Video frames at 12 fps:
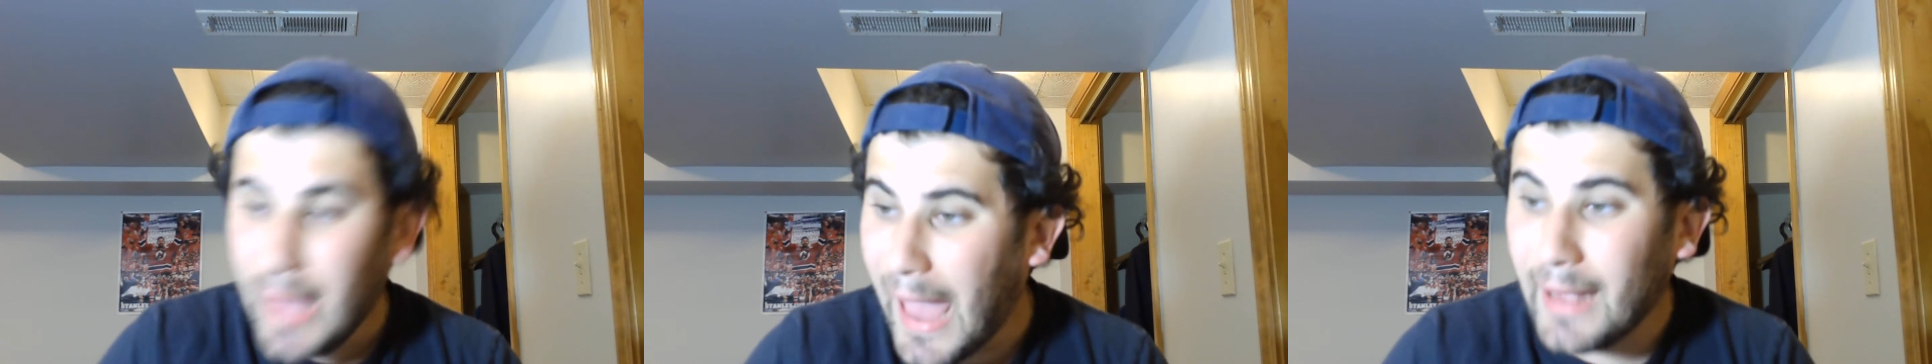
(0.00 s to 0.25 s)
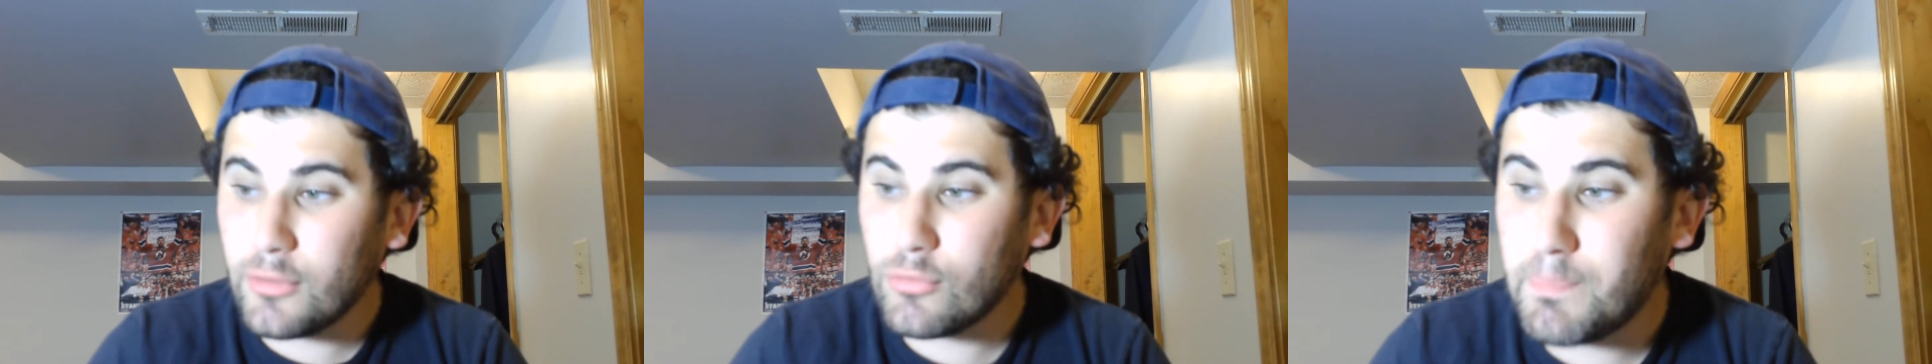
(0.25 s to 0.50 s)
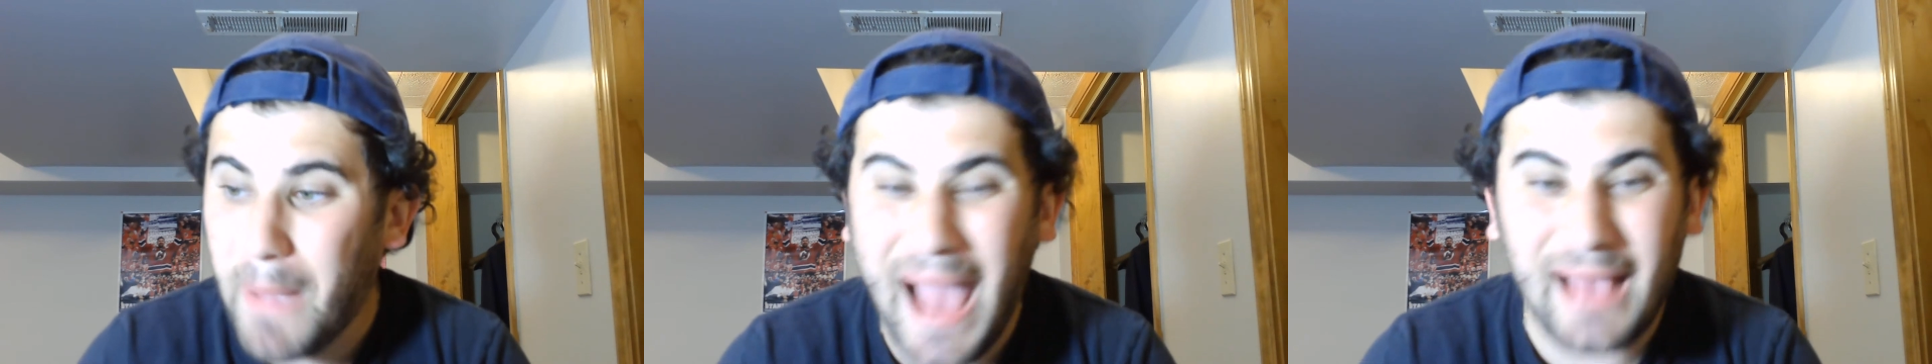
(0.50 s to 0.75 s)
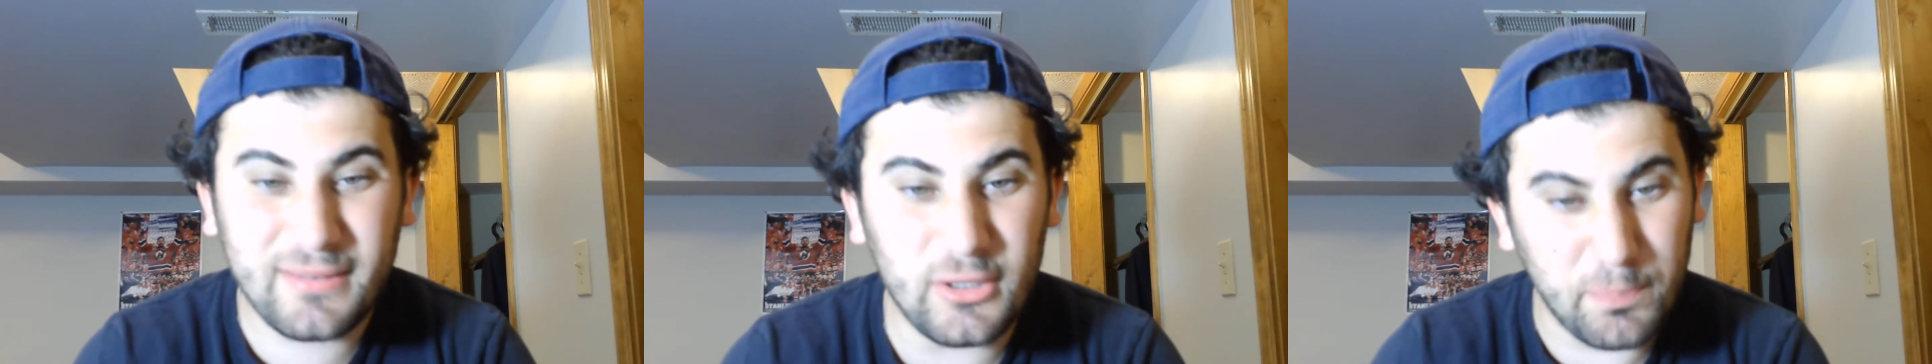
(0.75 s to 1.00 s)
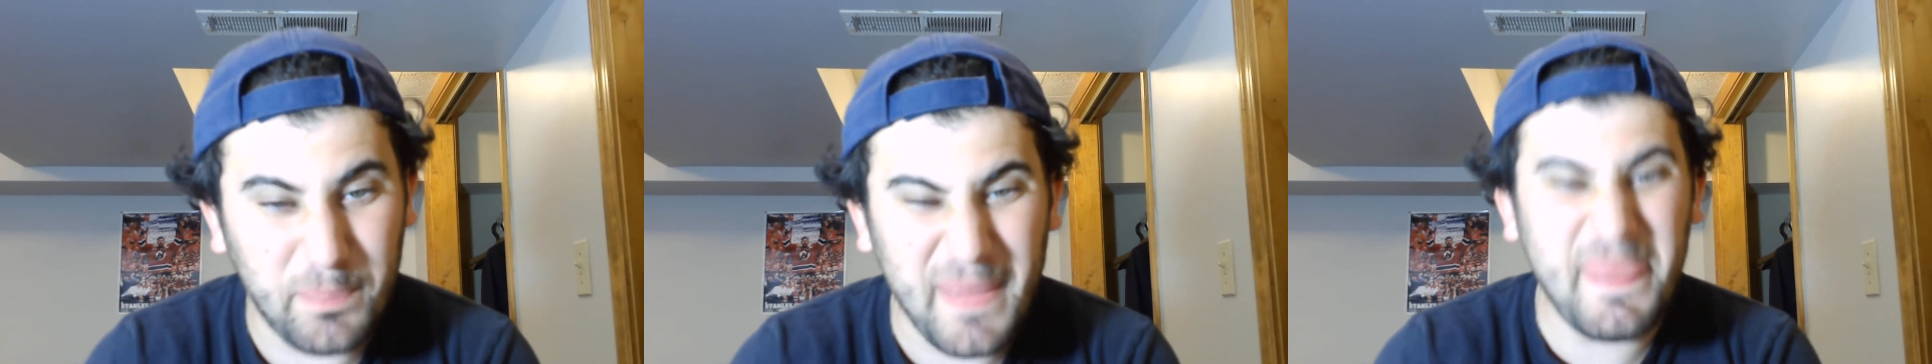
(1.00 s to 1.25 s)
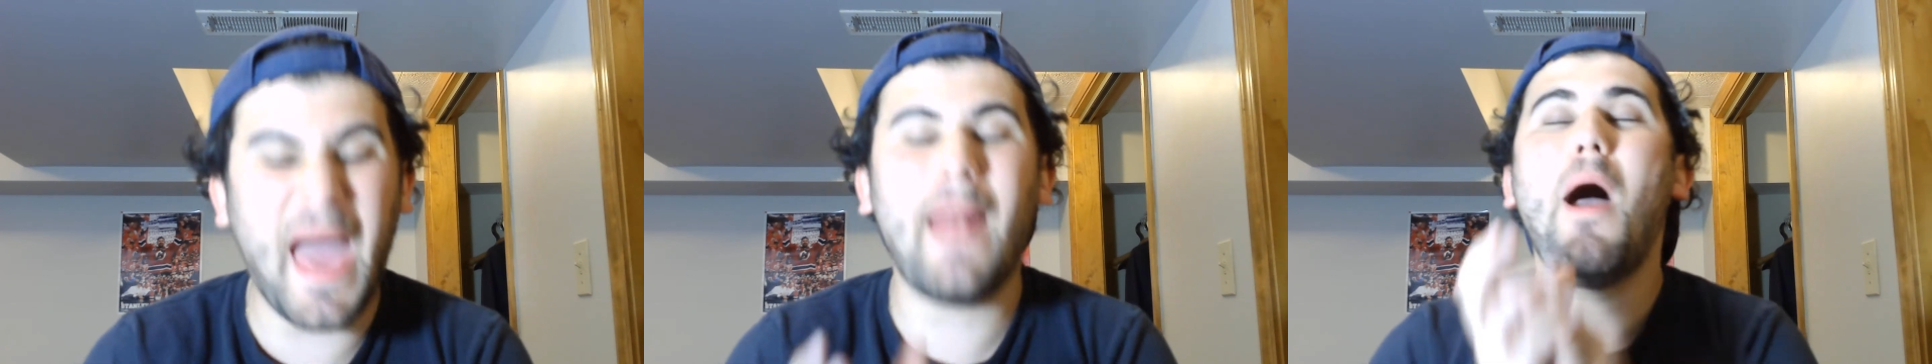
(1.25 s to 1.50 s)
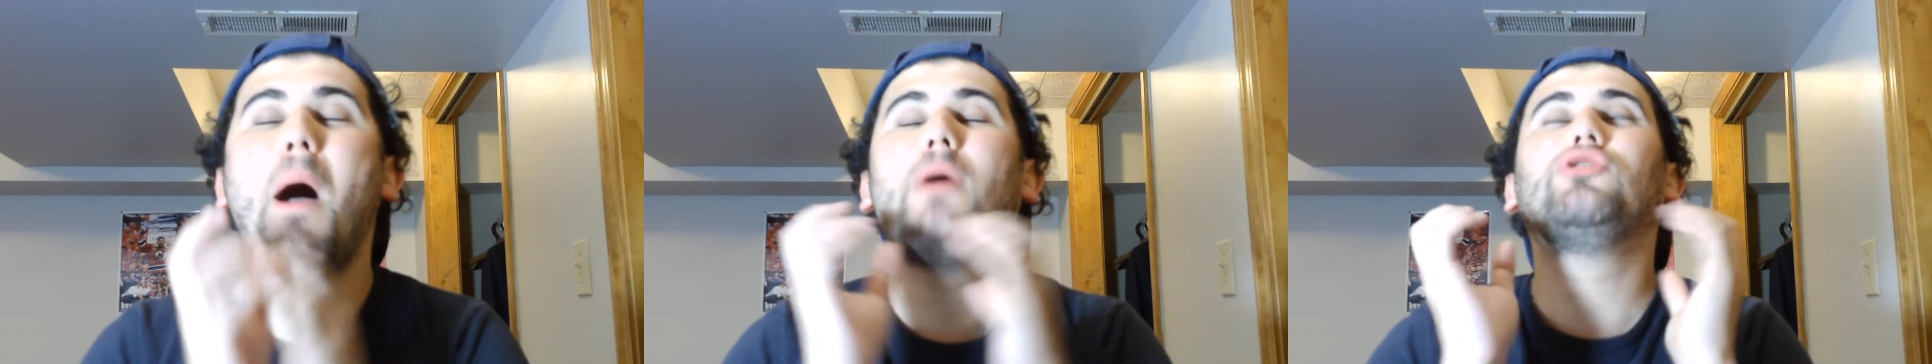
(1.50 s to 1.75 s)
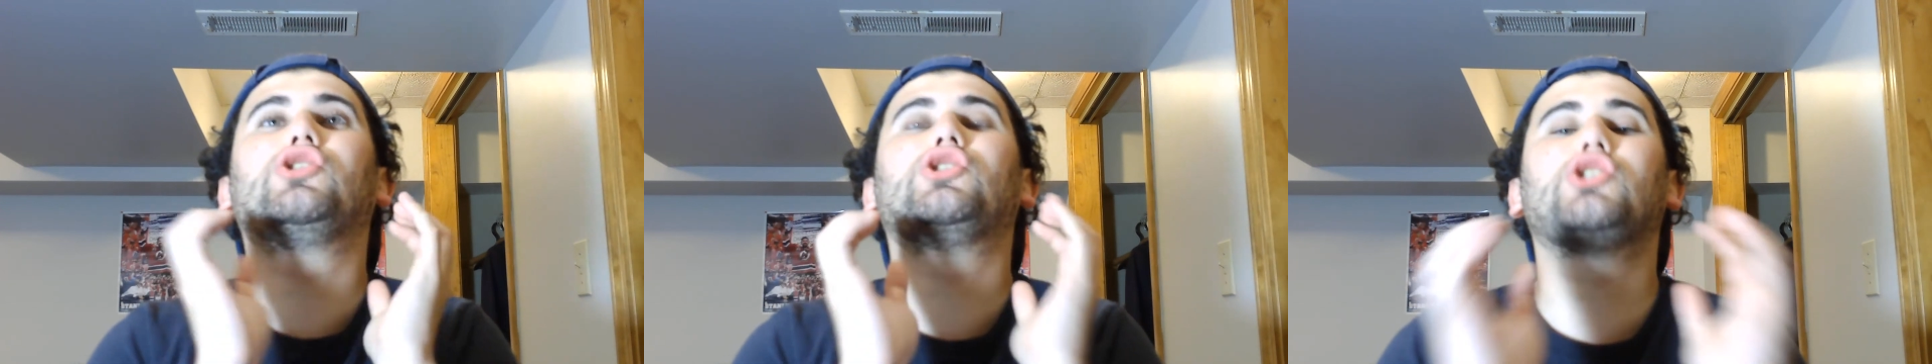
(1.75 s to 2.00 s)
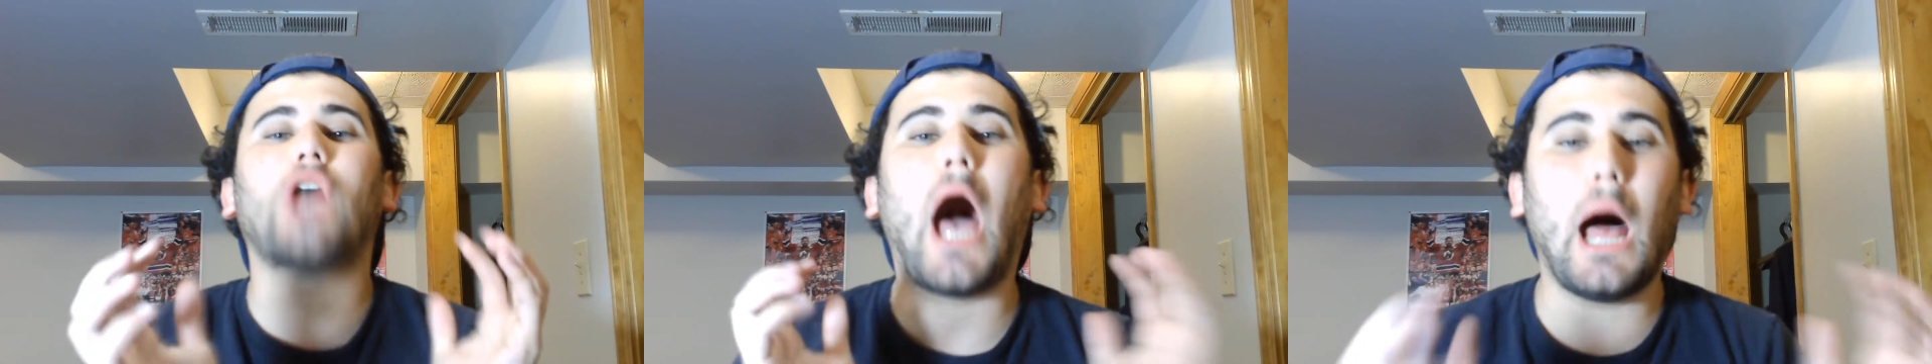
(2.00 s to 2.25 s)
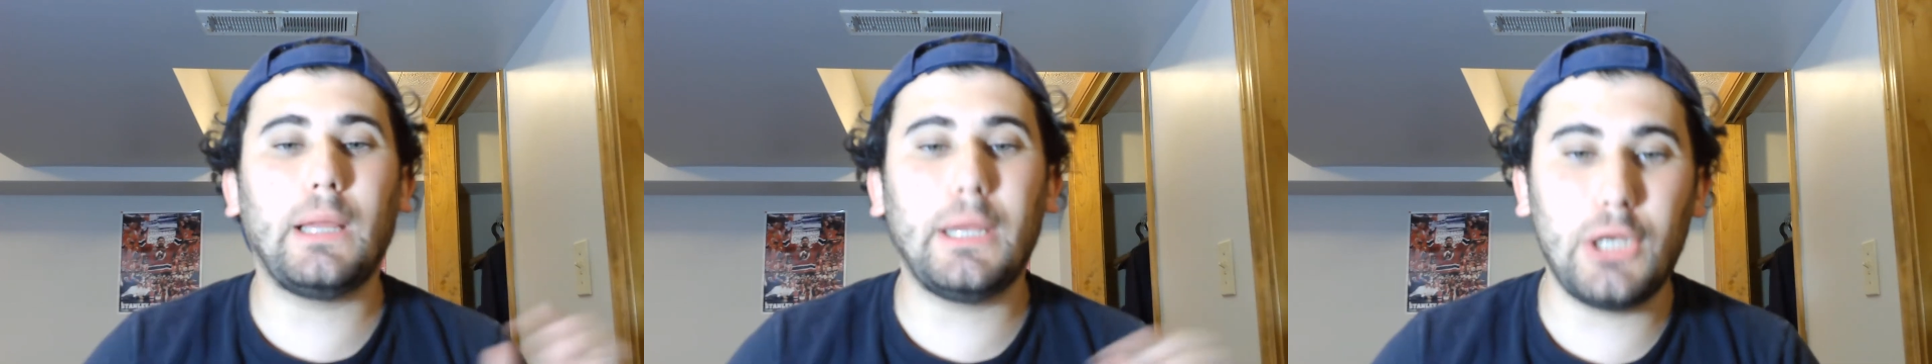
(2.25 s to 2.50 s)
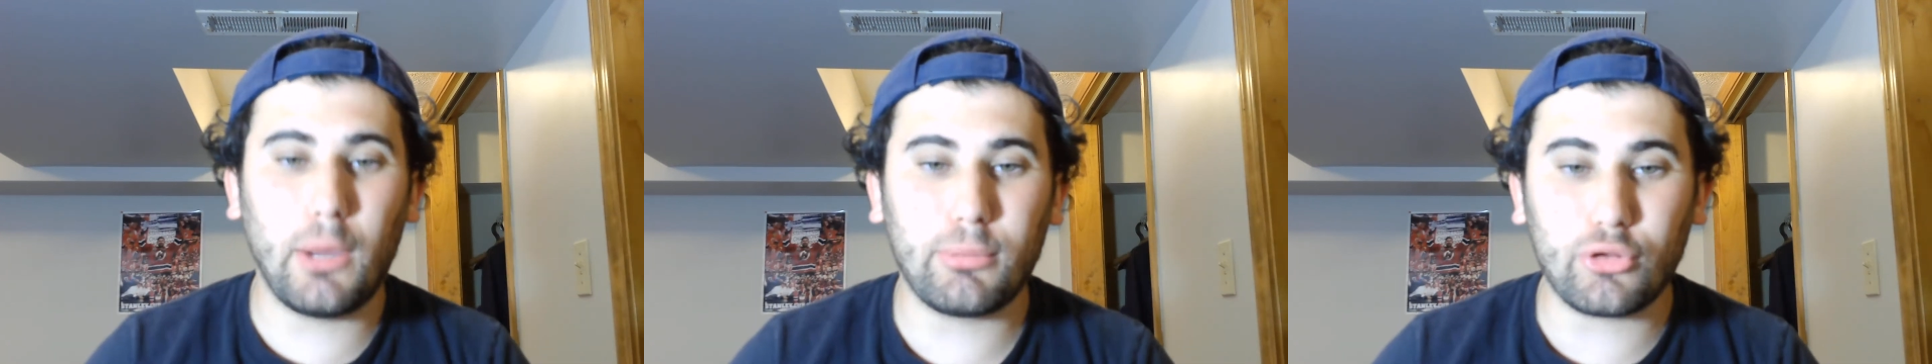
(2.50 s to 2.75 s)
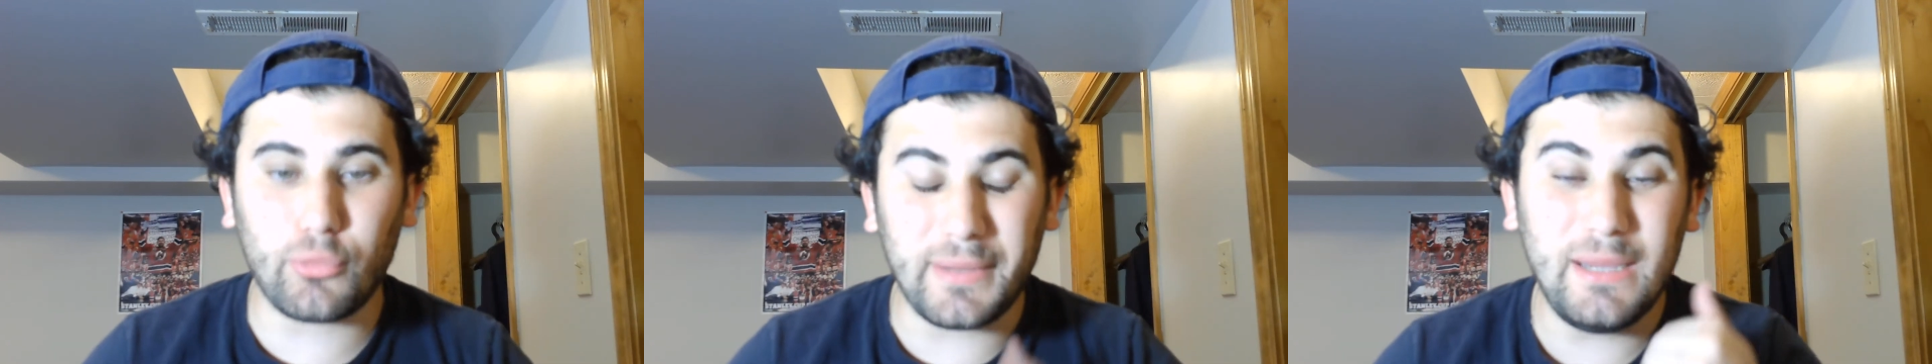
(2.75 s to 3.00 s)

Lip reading: And Bassett's been that solid number 3.